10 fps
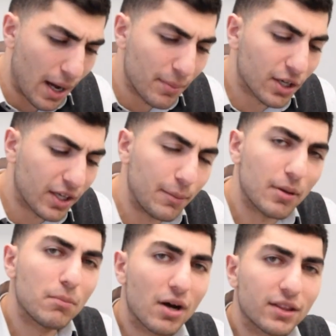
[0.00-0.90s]
gonna keep
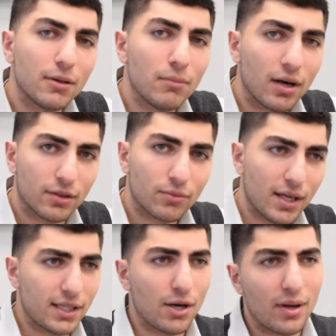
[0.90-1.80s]
it month to month,
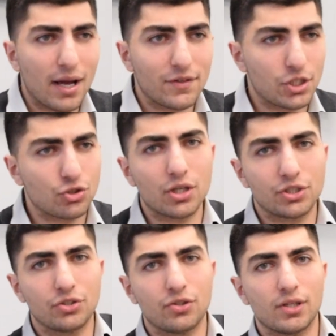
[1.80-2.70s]
right? That way I have a
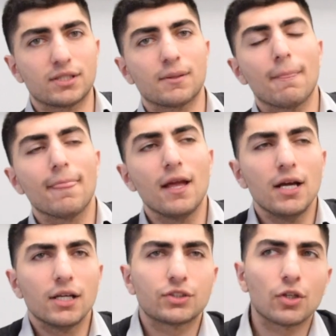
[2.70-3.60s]
structure to this.
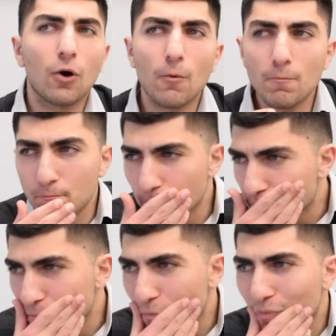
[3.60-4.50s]
So
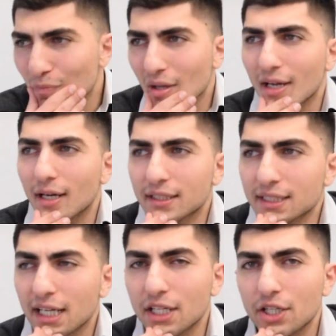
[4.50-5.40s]

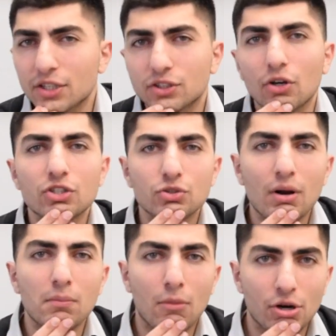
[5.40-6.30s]
second year starts
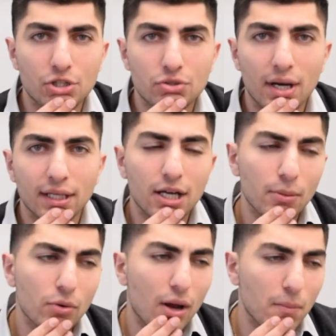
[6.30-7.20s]
around March, right?
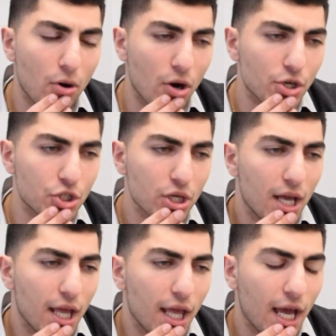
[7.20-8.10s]
Come around March,
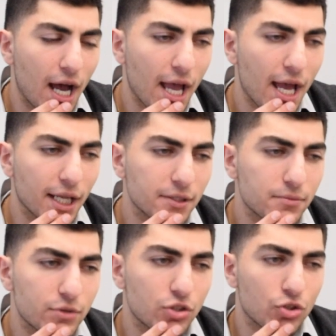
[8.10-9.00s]
I had
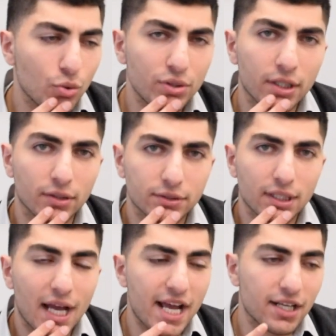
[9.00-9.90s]
two deals.
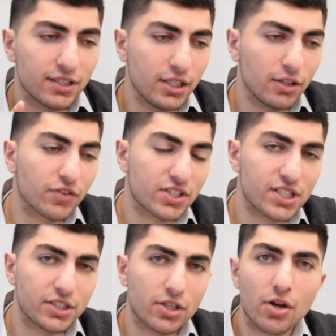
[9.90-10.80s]
I had a deal for
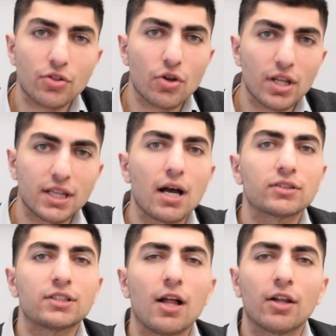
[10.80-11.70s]

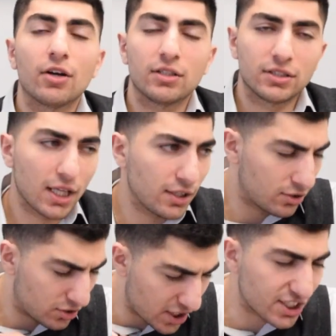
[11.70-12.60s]

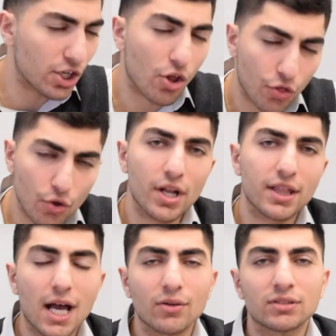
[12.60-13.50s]

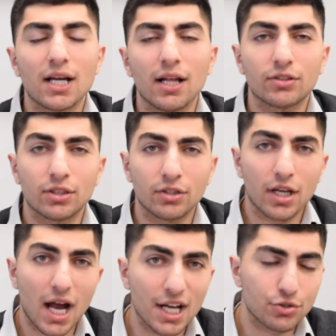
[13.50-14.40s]
$630,000 on the
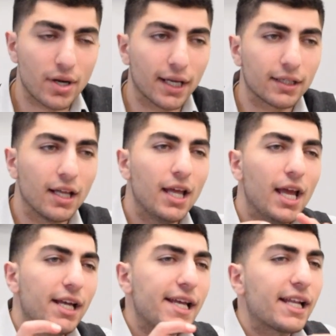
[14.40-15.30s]
contract,
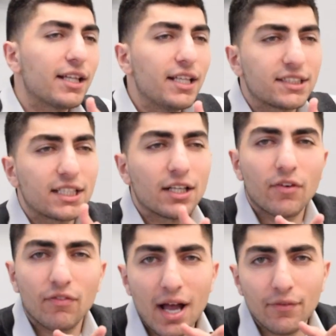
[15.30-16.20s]
and I had a listing
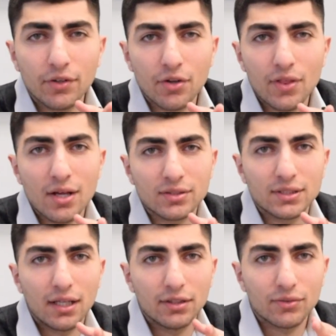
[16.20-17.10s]
for
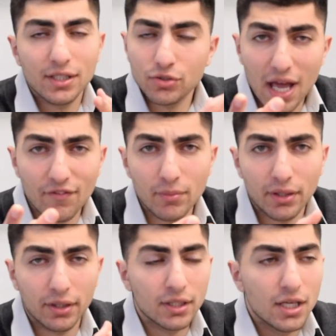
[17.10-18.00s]
$500,000, right? So
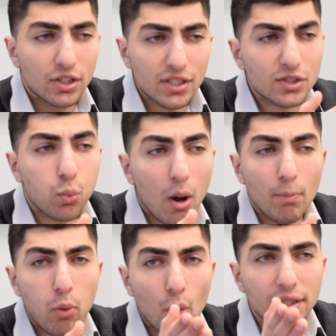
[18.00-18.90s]
$500,000. So that's
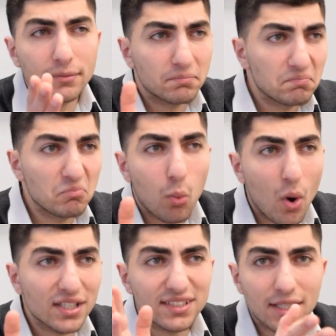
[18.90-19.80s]

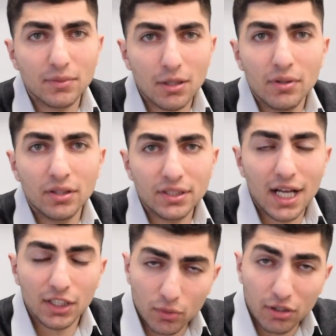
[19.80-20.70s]
$1.1 something million
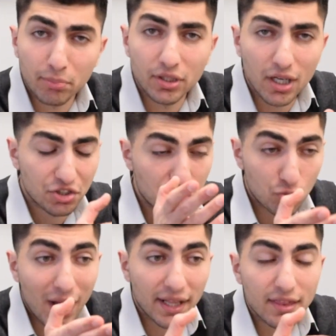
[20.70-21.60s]
worth of
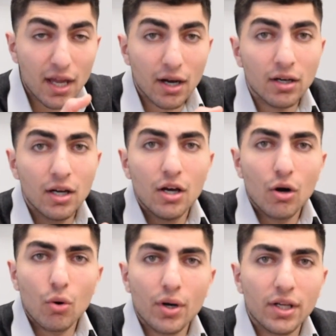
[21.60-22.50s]
production right there,
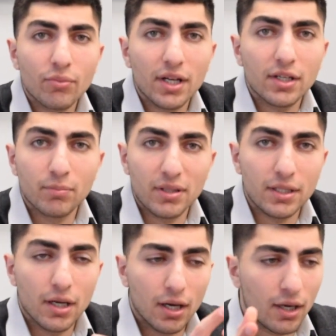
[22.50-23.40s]
already ready to be